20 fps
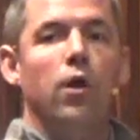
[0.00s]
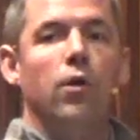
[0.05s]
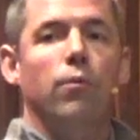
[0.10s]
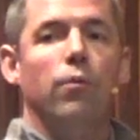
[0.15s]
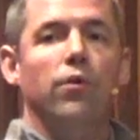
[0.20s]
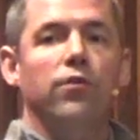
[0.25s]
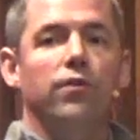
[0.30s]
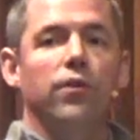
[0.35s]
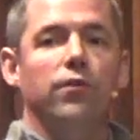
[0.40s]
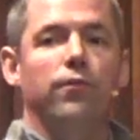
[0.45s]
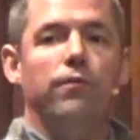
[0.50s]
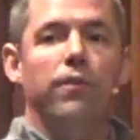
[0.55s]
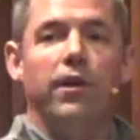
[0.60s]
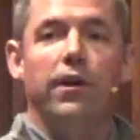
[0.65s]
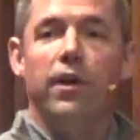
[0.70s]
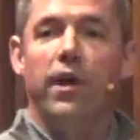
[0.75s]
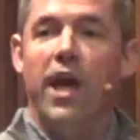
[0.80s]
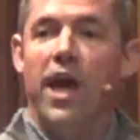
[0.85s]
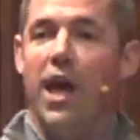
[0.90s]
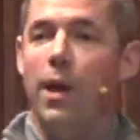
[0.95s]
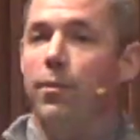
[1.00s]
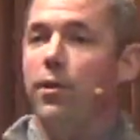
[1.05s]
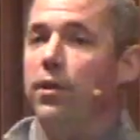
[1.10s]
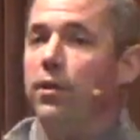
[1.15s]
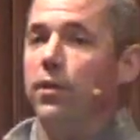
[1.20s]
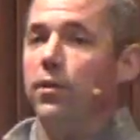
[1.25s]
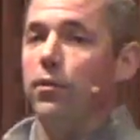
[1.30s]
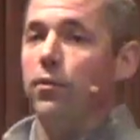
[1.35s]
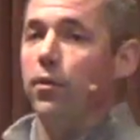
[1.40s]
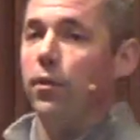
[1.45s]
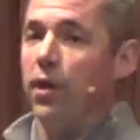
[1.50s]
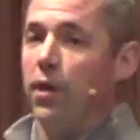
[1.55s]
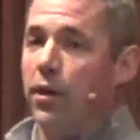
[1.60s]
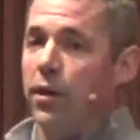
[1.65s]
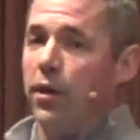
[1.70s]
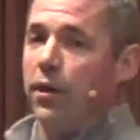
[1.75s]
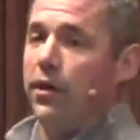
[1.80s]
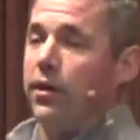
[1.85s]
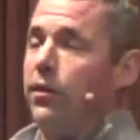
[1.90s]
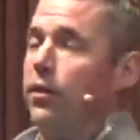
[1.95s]
was this very habit
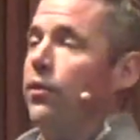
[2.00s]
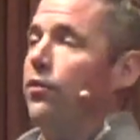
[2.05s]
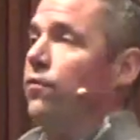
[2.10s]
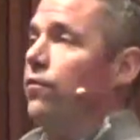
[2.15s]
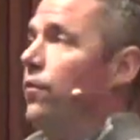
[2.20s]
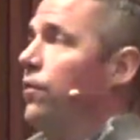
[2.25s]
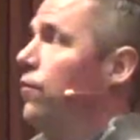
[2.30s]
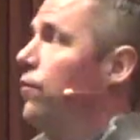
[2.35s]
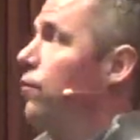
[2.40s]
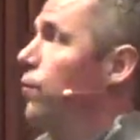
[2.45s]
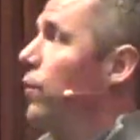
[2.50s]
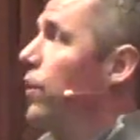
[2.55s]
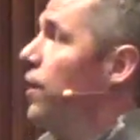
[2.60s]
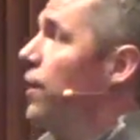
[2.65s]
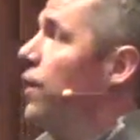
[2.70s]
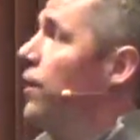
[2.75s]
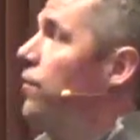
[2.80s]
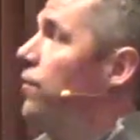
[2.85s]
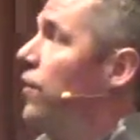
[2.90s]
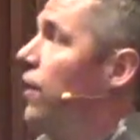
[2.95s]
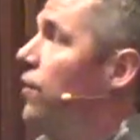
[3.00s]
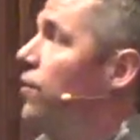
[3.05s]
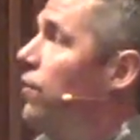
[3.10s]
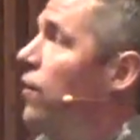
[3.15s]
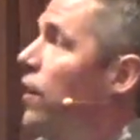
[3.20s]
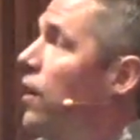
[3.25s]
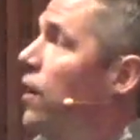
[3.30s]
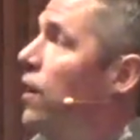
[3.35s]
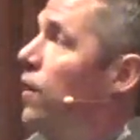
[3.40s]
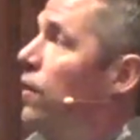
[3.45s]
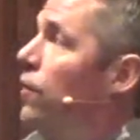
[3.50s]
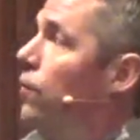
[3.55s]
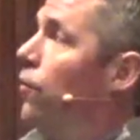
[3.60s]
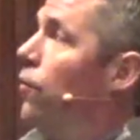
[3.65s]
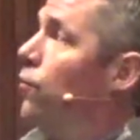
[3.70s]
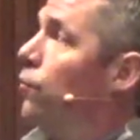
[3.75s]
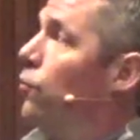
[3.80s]
instance where it says, the golden